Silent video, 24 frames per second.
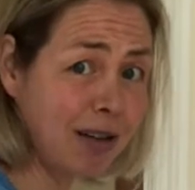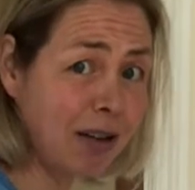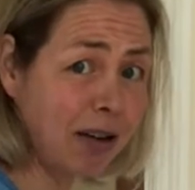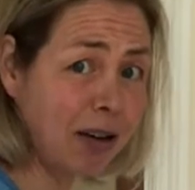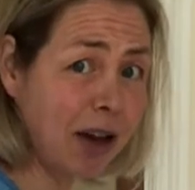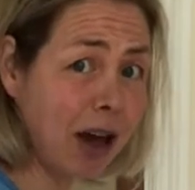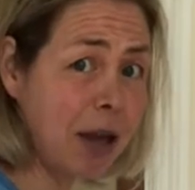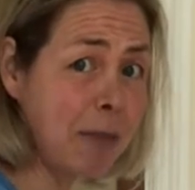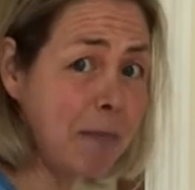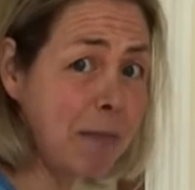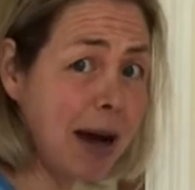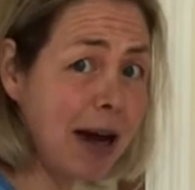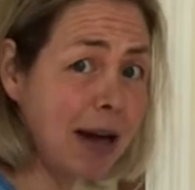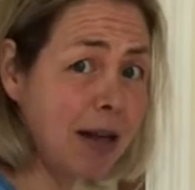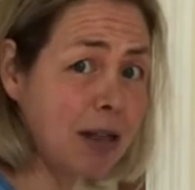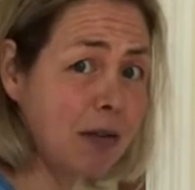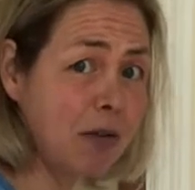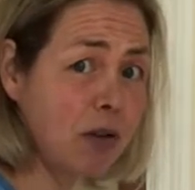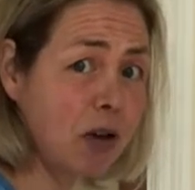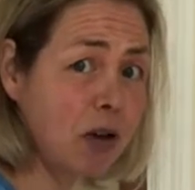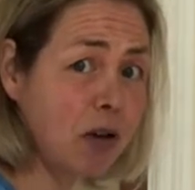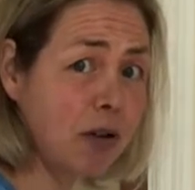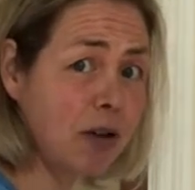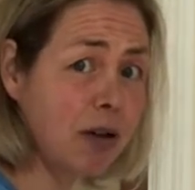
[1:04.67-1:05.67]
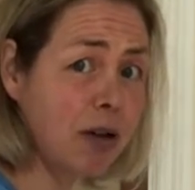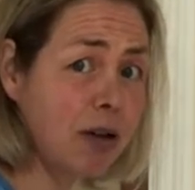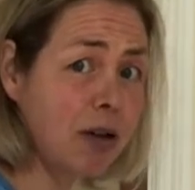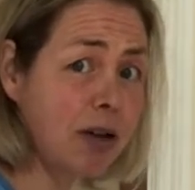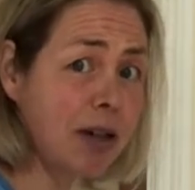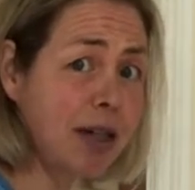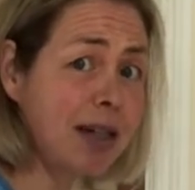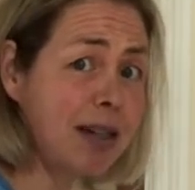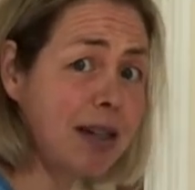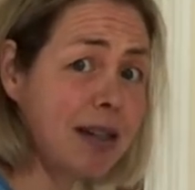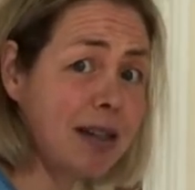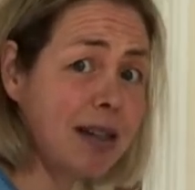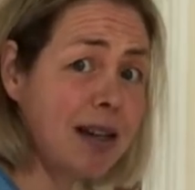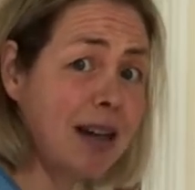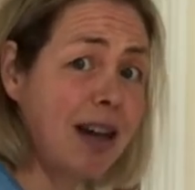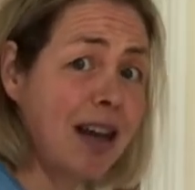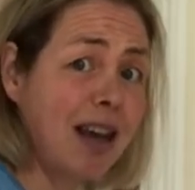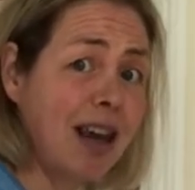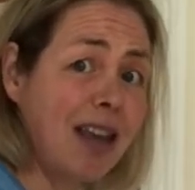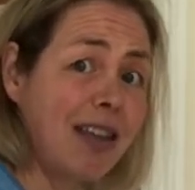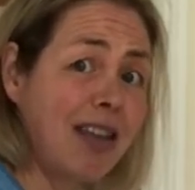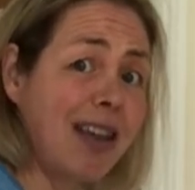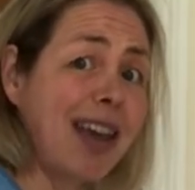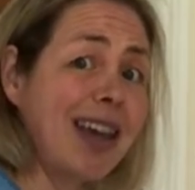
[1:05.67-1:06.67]
okay, backs of our thighs.
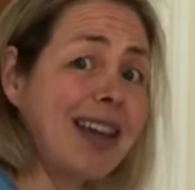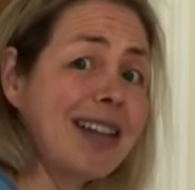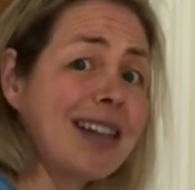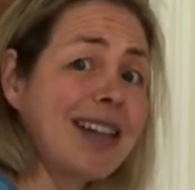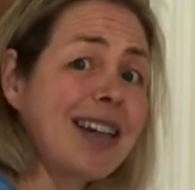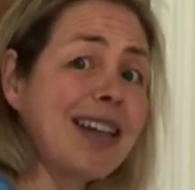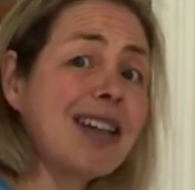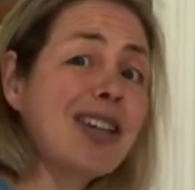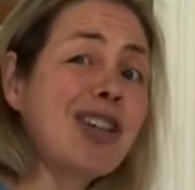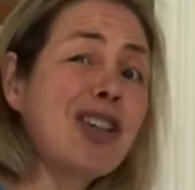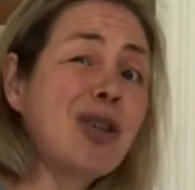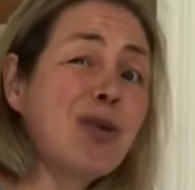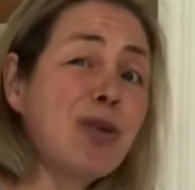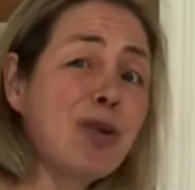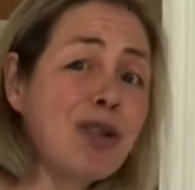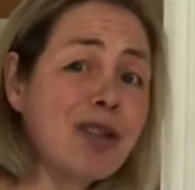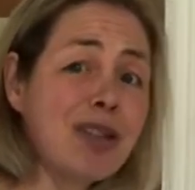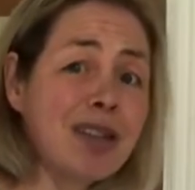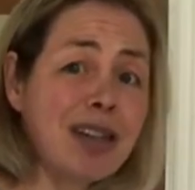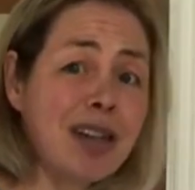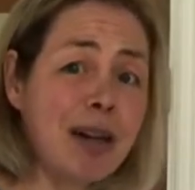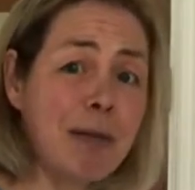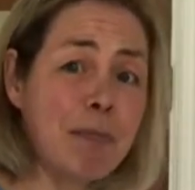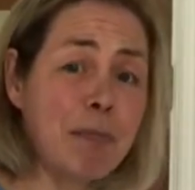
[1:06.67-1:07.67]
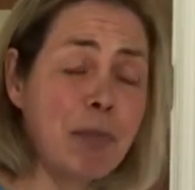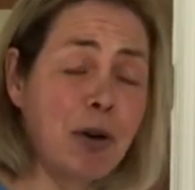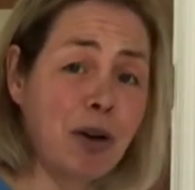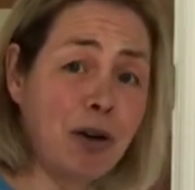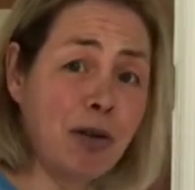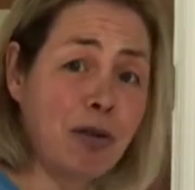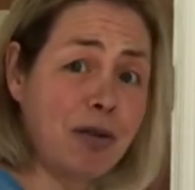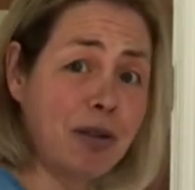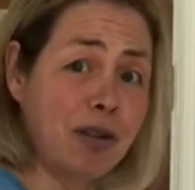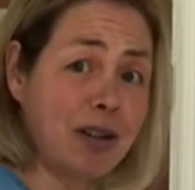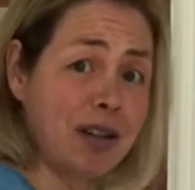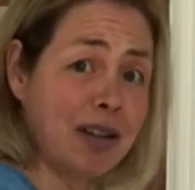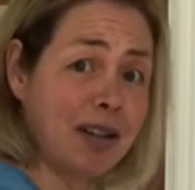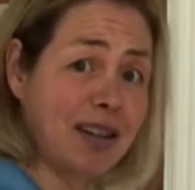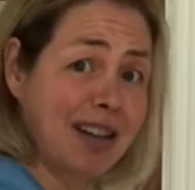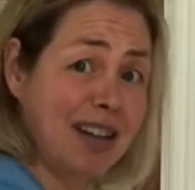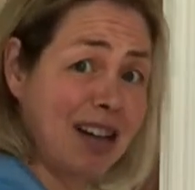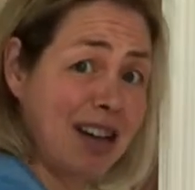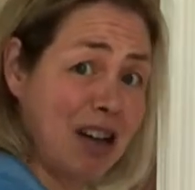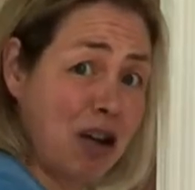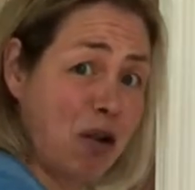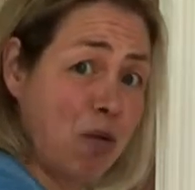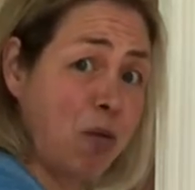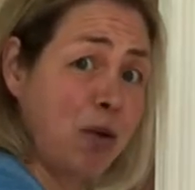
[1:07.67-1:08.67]
They attach to our sit bones,
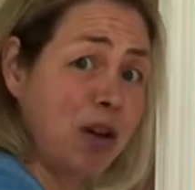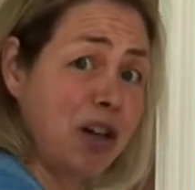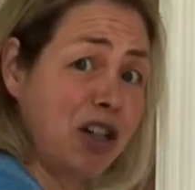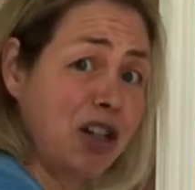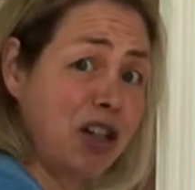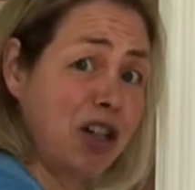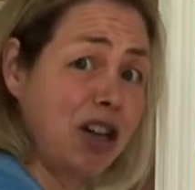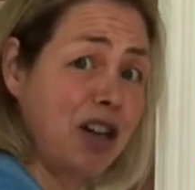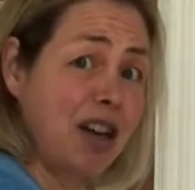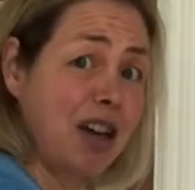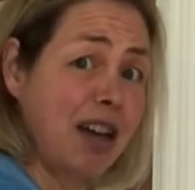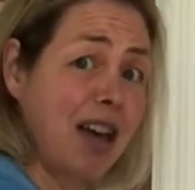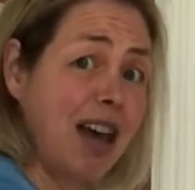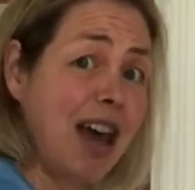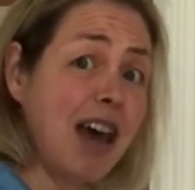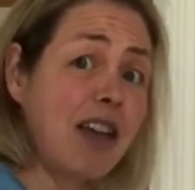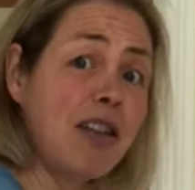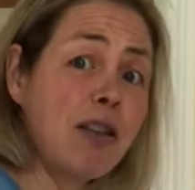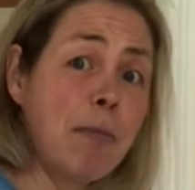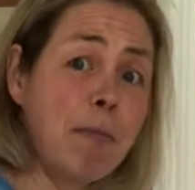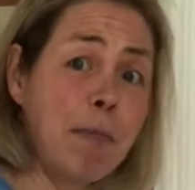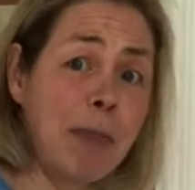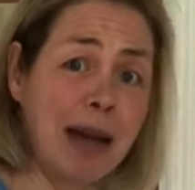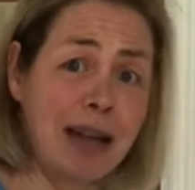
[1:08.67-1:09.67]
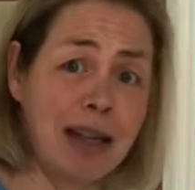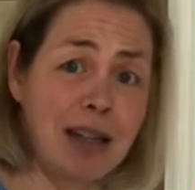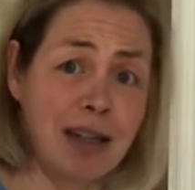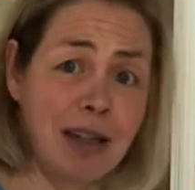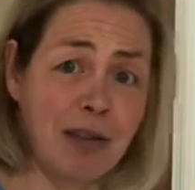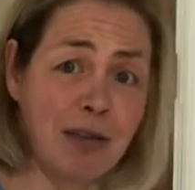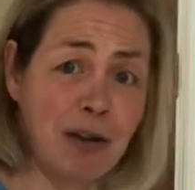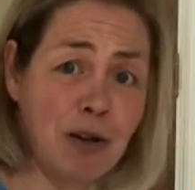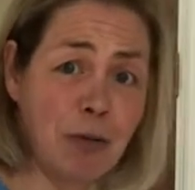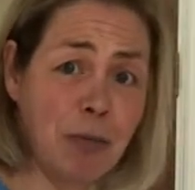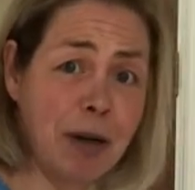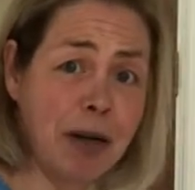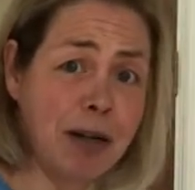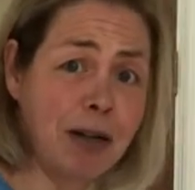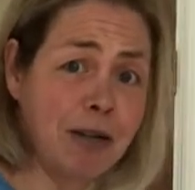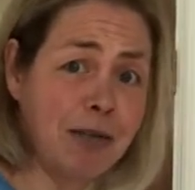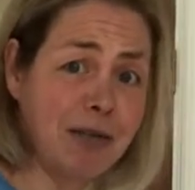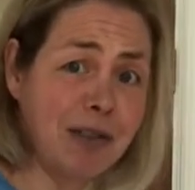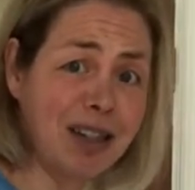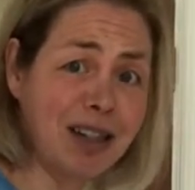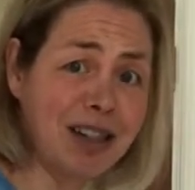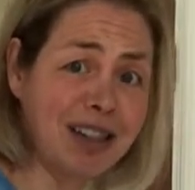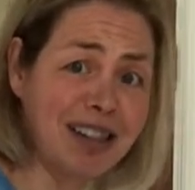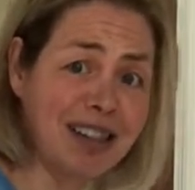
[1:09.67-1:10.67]
which are at the base of our
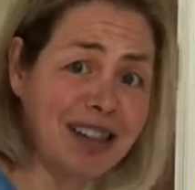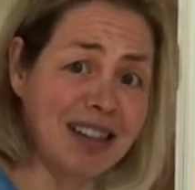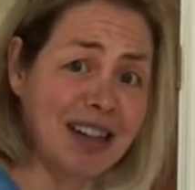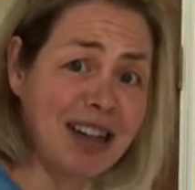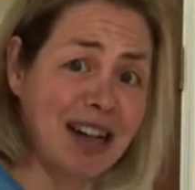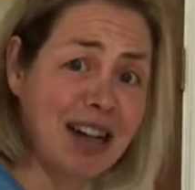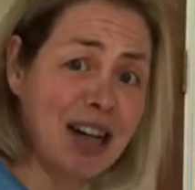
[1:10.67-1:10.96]
pelvis.